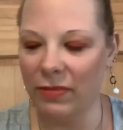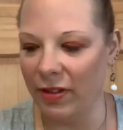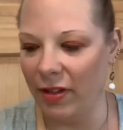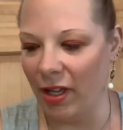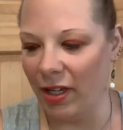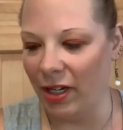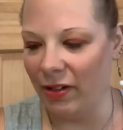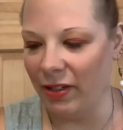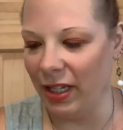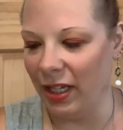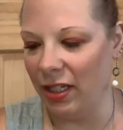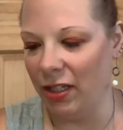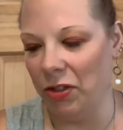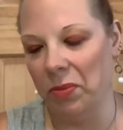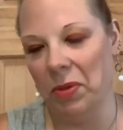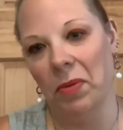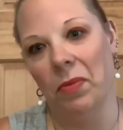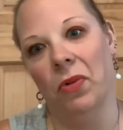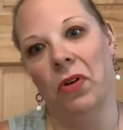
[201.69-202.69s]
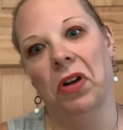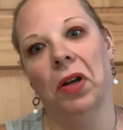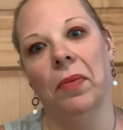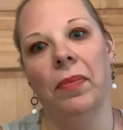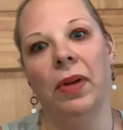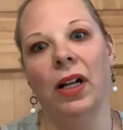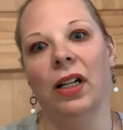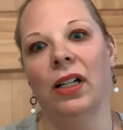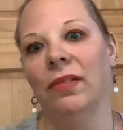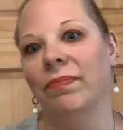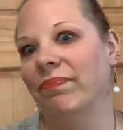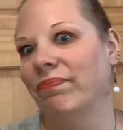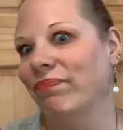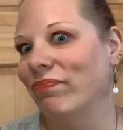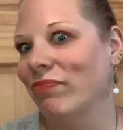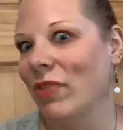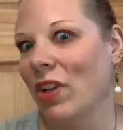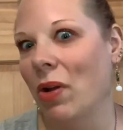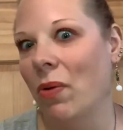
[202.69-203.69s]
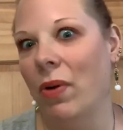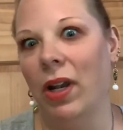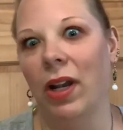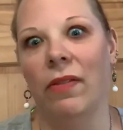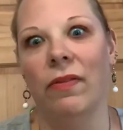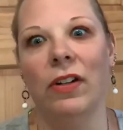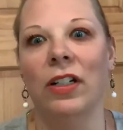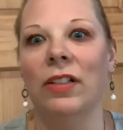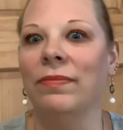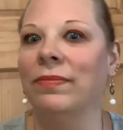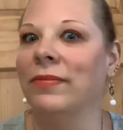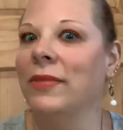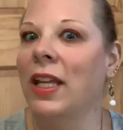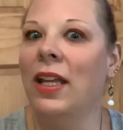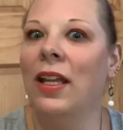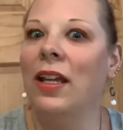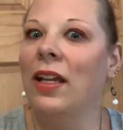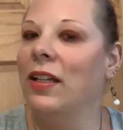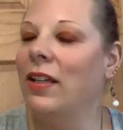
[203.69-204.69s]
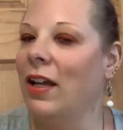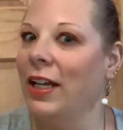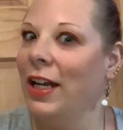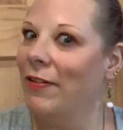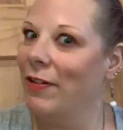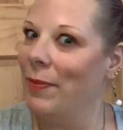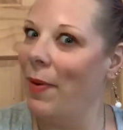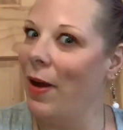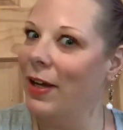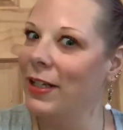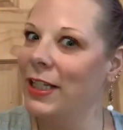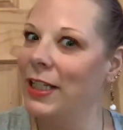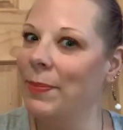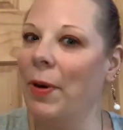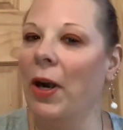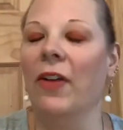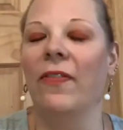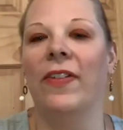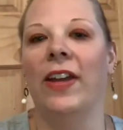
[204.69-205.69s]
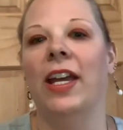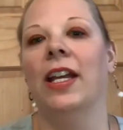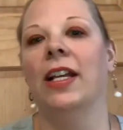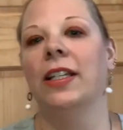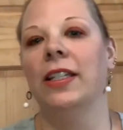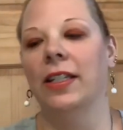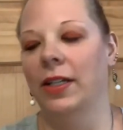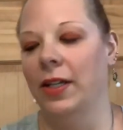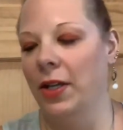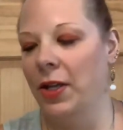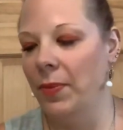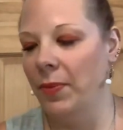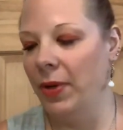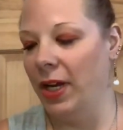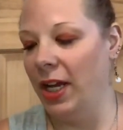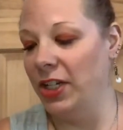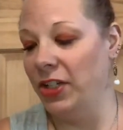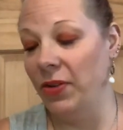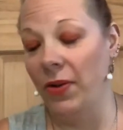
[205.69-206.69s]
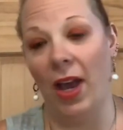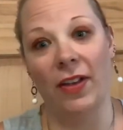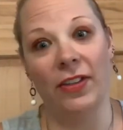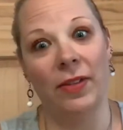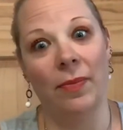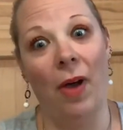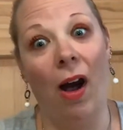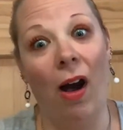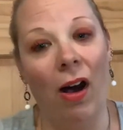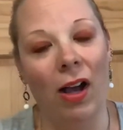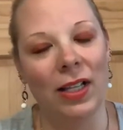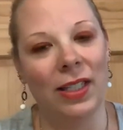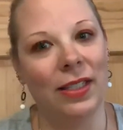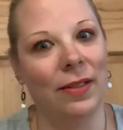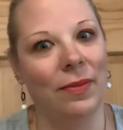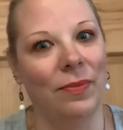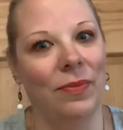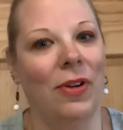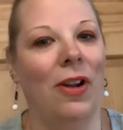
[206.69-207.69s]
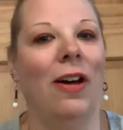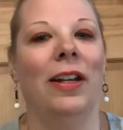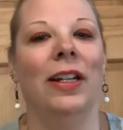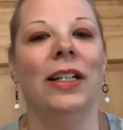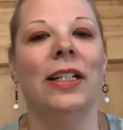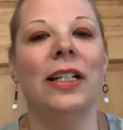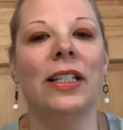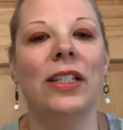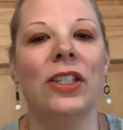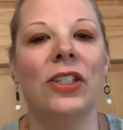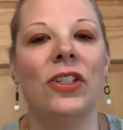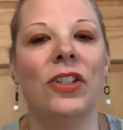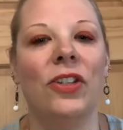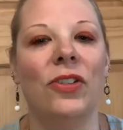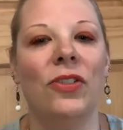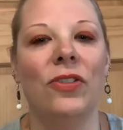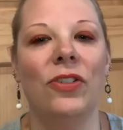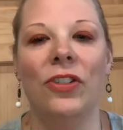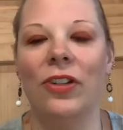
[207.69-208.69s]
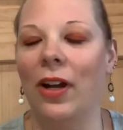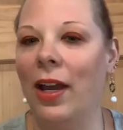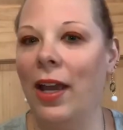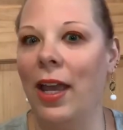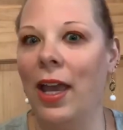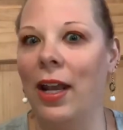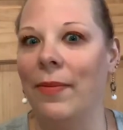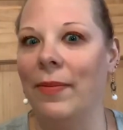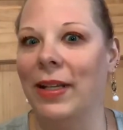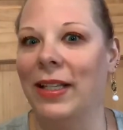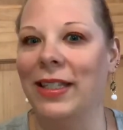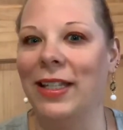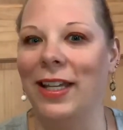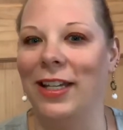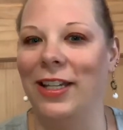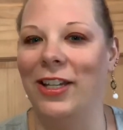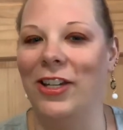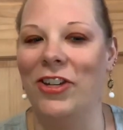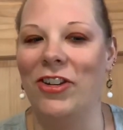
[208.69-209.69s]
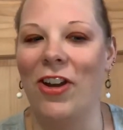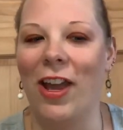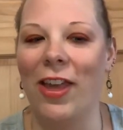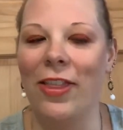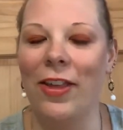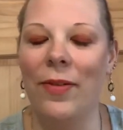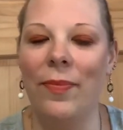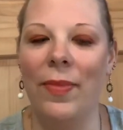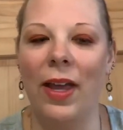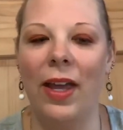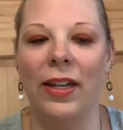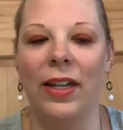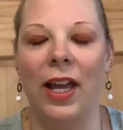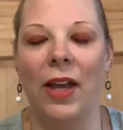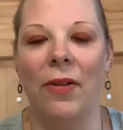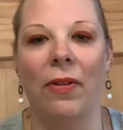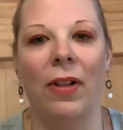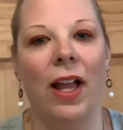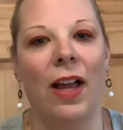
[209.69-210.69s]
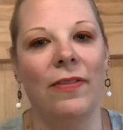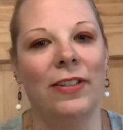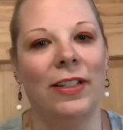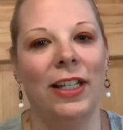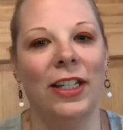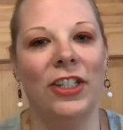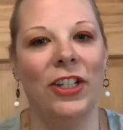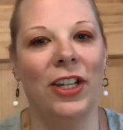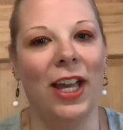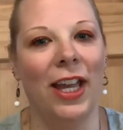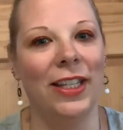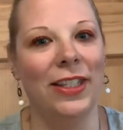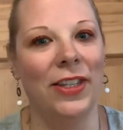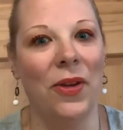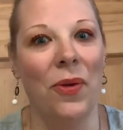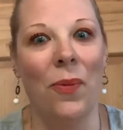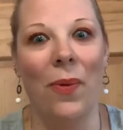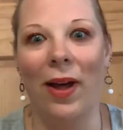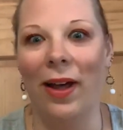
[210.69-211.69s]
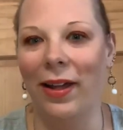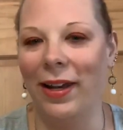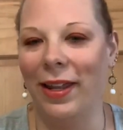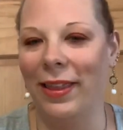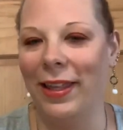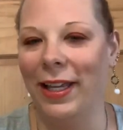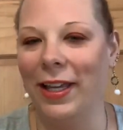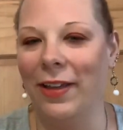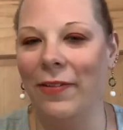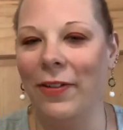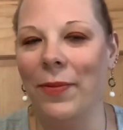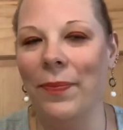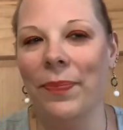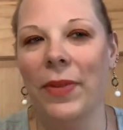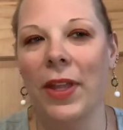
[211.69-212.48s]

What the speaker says: Thought I'd get a little bit more, but whatever. Not every box is perfect. But I do have some awesome products to try, and I'm excited to try them, and I will have to let you guys know what I think of them.